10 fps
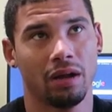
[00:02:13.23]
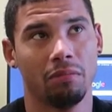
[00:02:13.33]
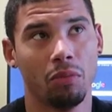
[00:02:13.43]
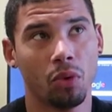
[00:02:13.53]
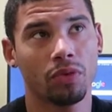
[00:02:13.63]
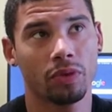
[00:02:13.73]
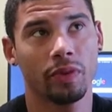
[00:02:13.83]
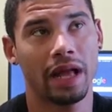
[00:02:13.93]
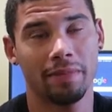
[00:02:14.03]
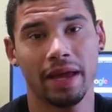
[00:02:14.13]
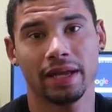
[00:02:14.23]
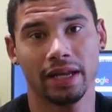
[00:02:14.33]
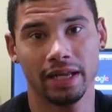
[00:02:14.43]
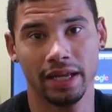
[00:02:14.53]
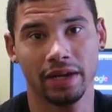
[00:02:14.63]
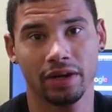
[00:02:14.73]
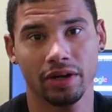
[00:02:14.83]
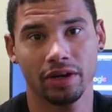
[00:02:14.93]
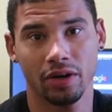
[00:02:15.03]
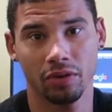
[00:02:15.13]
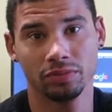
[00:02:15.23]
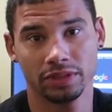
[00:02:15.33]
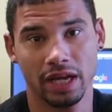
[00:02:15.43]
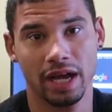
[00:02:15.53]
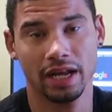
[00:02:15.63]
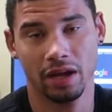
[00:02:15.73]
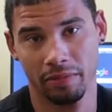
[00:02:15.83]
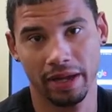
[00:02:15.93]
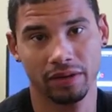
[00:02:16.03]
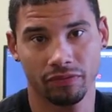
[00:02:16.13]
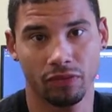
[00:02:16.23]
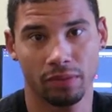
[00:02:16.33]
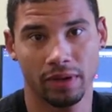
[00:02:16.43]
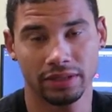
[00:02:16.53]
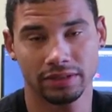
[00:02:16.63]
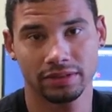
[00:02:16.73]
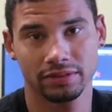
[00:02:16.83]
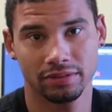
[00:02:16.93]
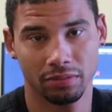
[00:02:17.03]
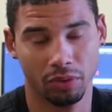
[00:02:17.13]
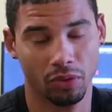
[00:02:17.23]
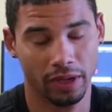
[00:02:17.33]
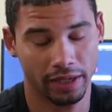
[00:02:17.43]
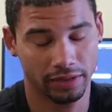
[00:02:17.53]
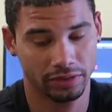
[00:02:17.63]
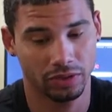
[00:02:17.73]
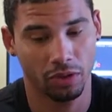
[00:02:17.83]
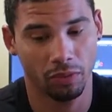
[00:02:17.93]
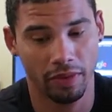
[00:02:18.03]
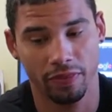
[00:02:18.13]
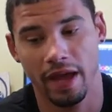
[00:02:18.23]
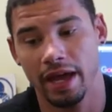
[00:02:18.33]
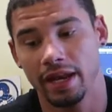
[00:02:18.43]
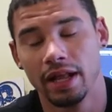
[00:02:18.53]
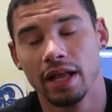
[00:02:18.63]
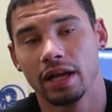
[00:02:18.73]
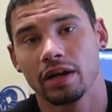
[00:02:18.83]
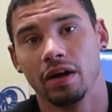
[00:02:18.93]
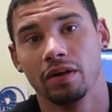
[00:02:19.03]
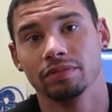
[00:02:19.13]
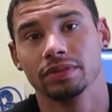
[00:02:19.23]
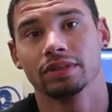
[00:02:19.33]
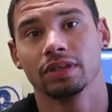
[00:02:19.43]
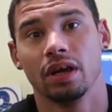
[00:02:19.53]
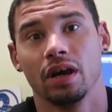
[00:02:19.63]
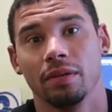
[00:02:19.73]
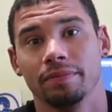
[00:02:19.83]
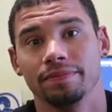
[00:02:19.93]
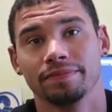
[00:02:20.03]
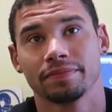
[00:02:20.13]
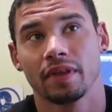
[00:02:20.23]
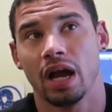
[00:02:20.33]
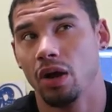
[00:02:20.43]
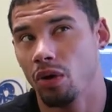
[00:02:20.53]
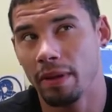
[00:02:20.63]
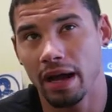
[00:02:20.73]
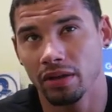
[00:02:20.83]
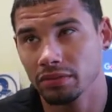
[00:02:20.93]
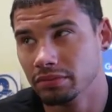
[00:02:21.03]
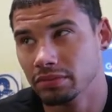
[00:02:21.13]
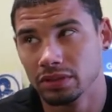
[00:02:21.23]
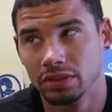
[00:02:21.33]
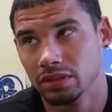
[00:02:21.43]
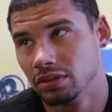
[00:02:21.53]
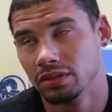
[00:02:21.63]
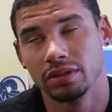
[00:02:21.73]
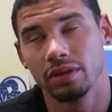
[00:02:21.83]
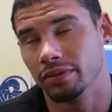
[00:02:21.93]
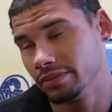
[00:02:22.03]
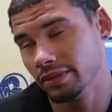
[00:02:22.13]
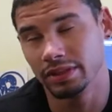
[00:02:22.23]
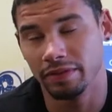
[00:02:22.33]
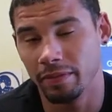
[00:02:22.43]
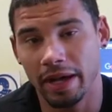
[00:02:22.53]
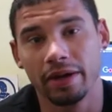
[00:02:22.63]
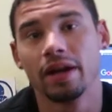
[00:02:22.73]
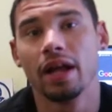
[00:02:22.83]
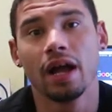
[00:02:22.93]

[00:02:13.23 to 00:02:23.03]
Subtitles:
more than what I make in a year home side. I'll make in 4 months deployed. So with that comes I owe about, doesn't even matter.